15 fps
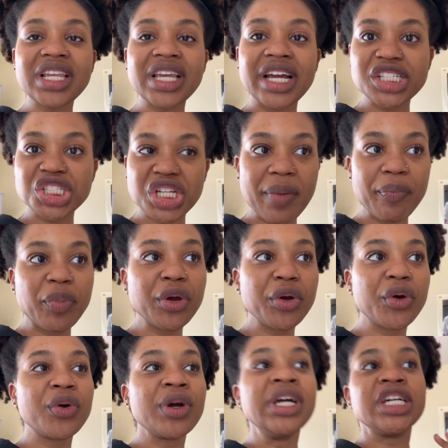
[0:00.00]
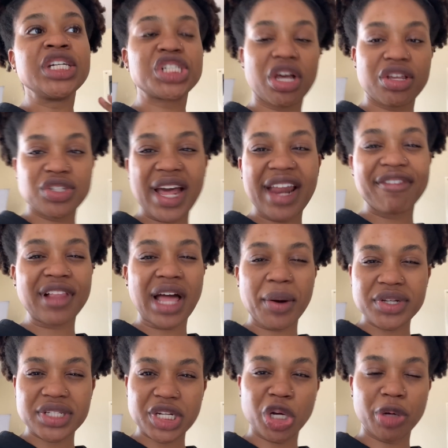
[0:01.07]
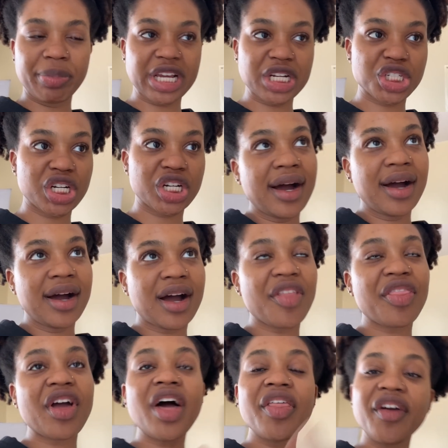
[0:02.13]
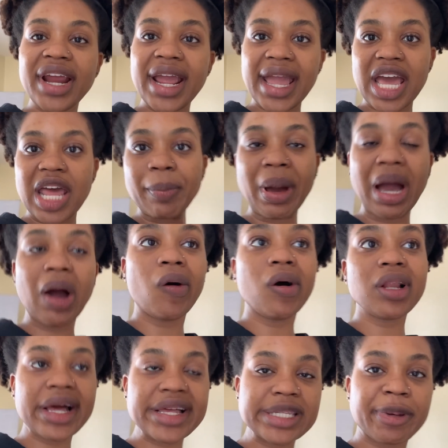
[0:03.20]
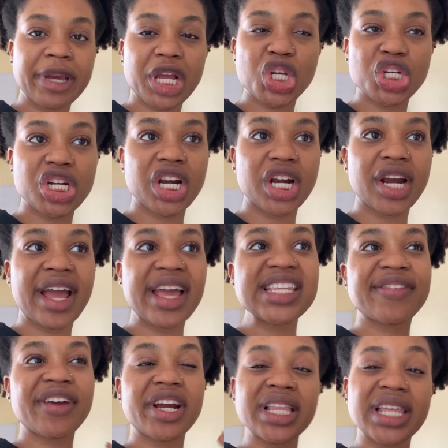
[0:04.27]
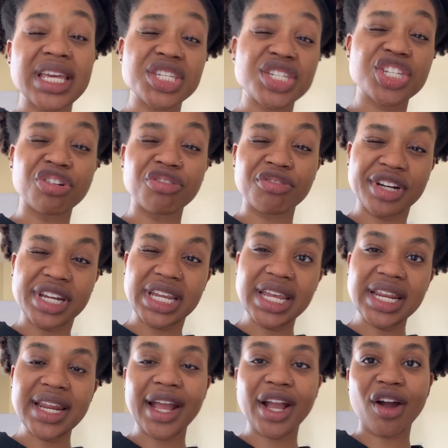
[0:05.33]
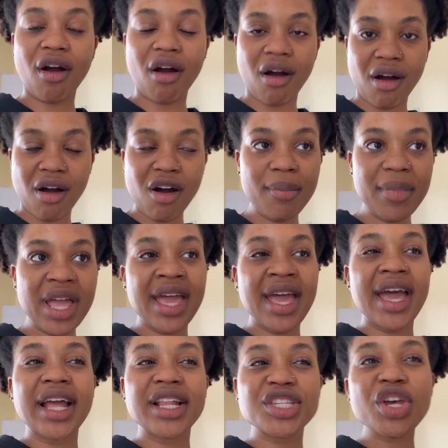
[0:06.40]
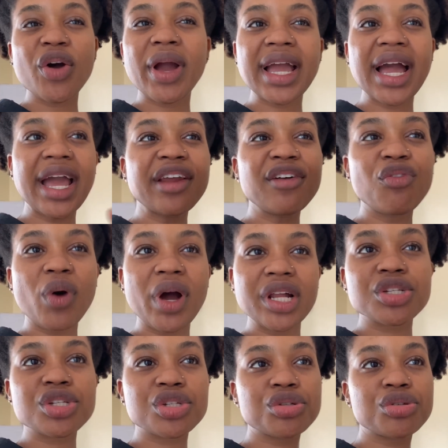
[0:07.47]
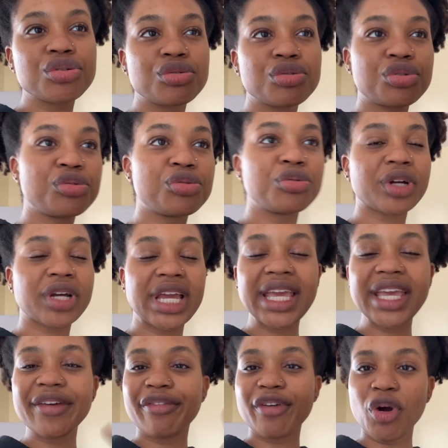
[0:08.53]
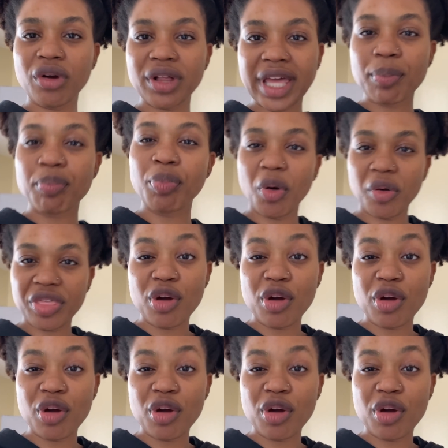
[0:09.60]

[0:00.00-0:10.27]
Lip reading: a shampoo. She also had flowers in her picture. On the other hand, Paola's picture is very like serene and calm. And so I kind of want to evoke like both